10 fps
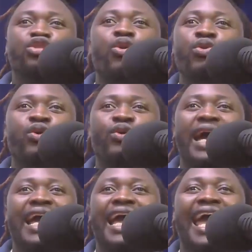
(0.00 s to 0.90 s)
show no
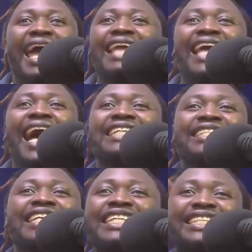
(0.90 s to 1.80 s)
a
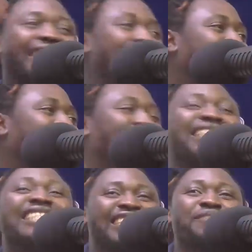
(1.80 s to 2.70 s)
gini ding a
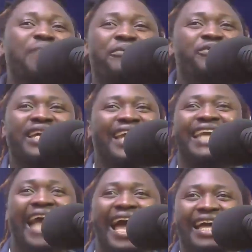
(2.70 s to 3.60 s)
tin tima
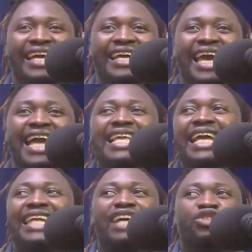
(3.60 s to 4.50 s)
dada. And
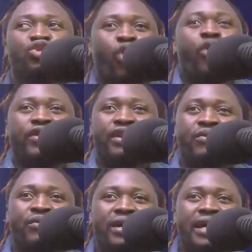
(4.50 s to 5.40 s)
yet that story
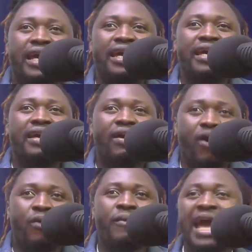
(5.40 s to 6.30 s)
no.
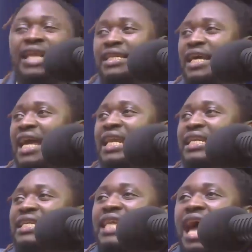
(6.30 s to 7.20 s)
Oh, and
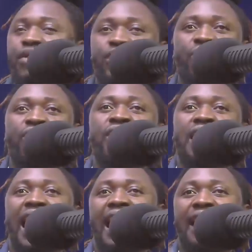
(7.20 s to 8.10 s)
now no
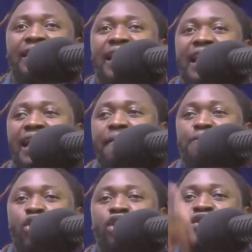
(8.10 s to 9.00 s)
the
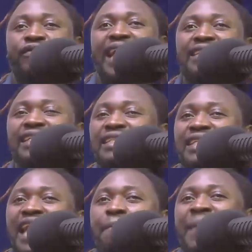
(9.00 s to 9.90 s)
because of that in
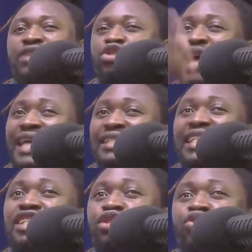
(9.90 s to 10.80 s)
it in a mad
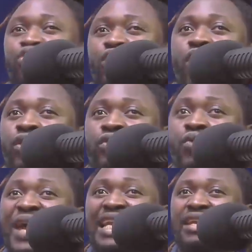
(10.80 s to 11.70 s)
drugs issue no on
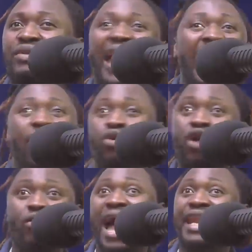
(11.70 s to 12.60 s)
Wendy no
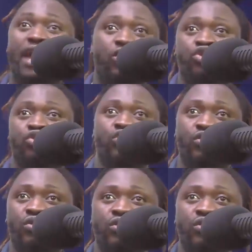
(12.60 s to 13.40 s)
kwa na ekosru